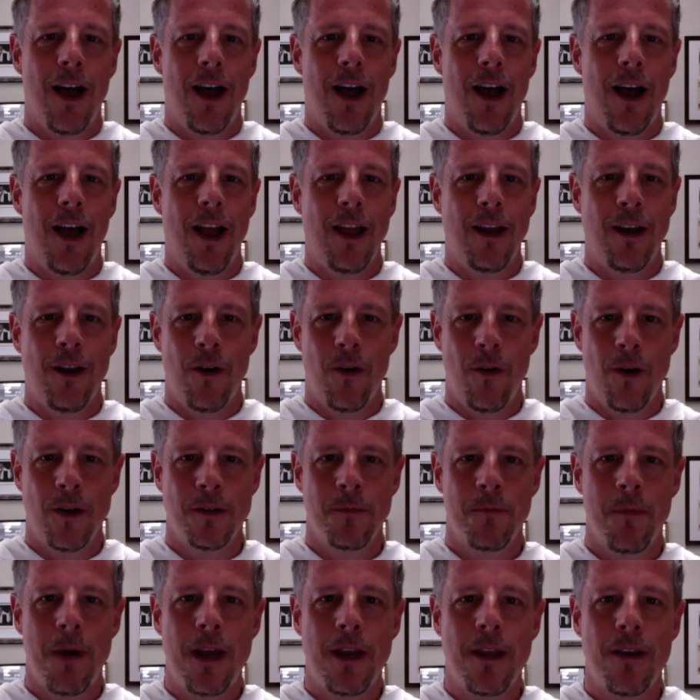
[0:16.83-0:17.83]
I know as
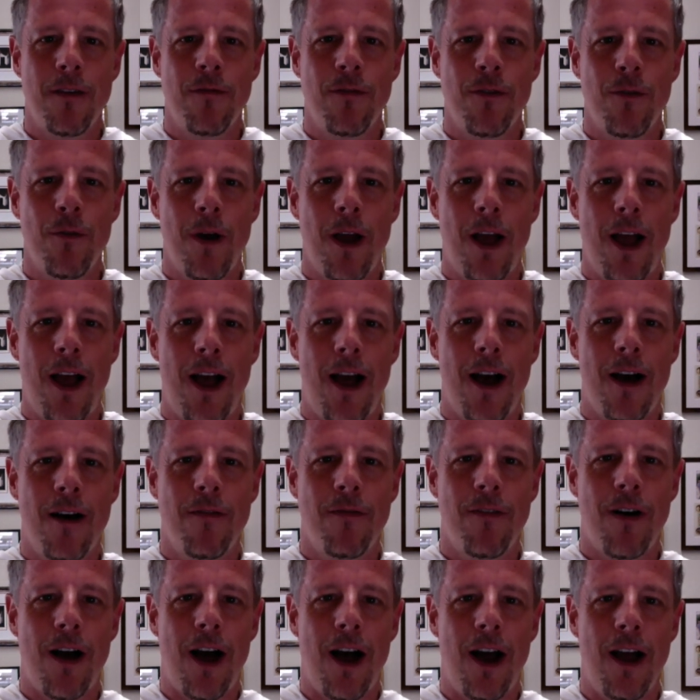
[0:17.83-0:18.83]
many of you have,
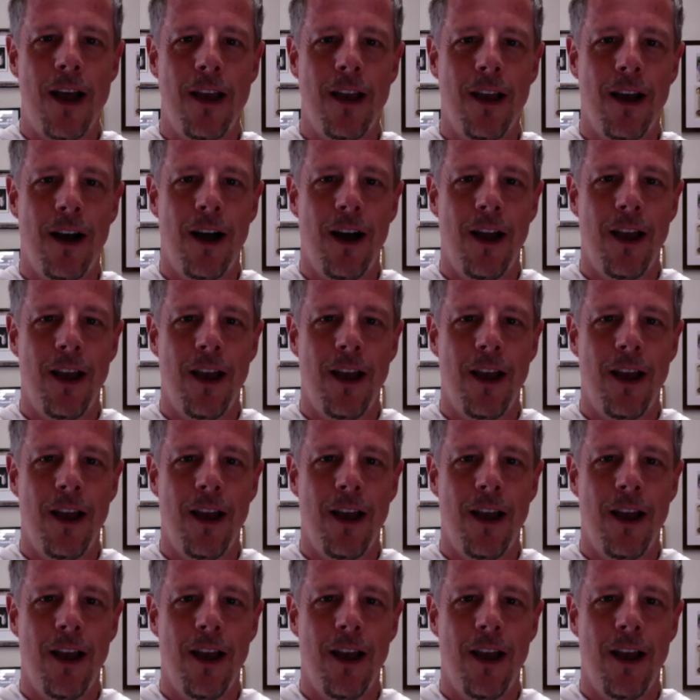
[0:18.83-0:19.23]
I